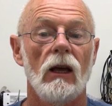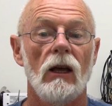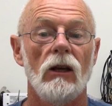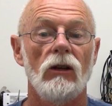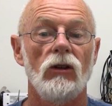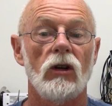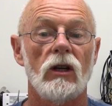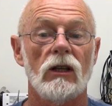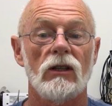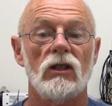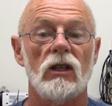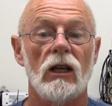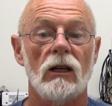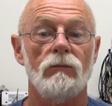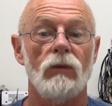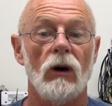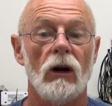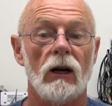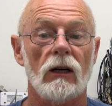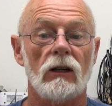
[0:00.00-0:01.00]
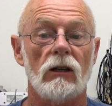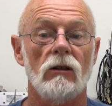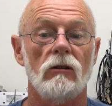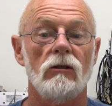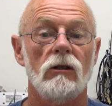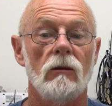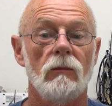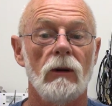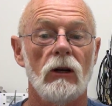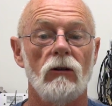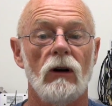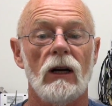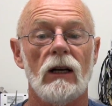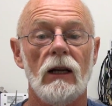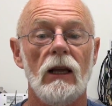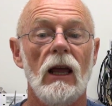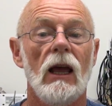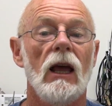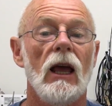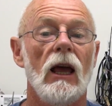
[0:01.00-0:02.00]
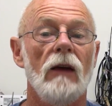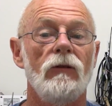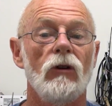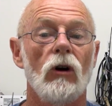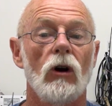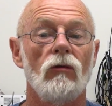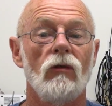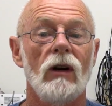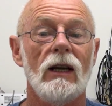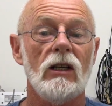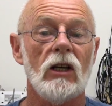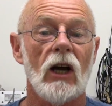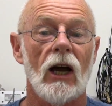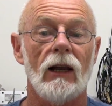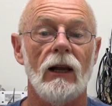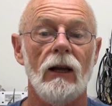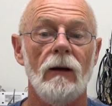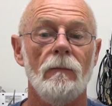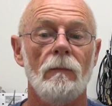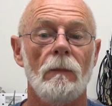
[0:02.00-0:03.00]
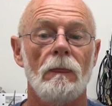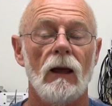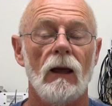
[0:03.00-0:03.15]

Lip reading: you can send product to me directly. If you're a retailer,